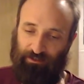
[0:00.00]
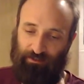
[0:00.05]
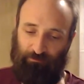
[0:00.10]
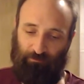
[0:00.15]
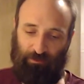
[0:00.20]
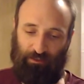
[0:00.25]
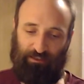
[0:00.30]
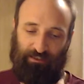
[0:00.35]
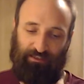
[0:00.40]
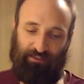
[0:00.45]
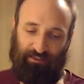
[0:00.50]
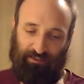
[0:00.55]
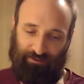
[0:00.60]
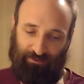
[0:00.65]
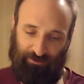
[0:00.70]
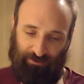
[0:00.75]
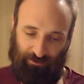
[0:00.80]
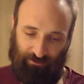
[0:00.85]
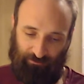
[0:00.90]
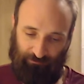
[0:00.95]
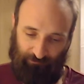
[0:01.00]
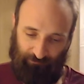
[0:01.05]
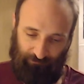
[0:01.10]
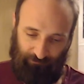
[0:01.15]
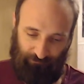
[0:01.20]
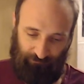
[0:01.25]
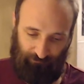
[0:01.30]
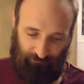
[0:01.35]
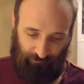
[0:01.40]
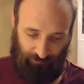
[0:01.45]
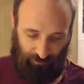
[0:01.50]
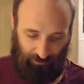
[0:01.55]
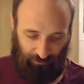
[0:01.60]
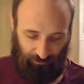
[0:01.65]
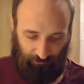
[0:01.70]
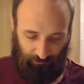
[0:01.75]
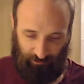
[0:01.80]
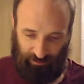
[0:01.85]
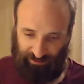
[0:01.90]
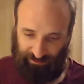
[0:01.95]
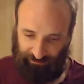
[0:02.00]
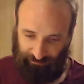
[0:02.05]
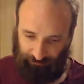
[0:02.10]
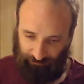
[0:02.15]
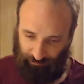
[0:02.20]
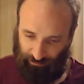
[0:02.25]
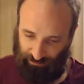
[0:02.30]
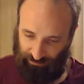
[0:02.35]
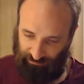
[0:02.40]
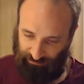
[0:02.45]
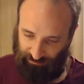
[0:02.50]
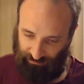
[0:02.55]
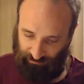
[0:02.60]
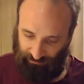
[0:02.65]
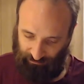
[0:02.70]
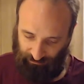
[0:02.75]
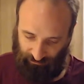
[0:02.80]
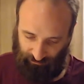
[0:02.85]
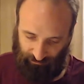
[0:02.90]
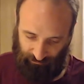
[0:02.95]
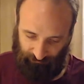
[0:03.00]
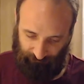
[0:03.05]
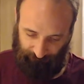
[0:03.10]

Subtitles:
position. There's minor pieces.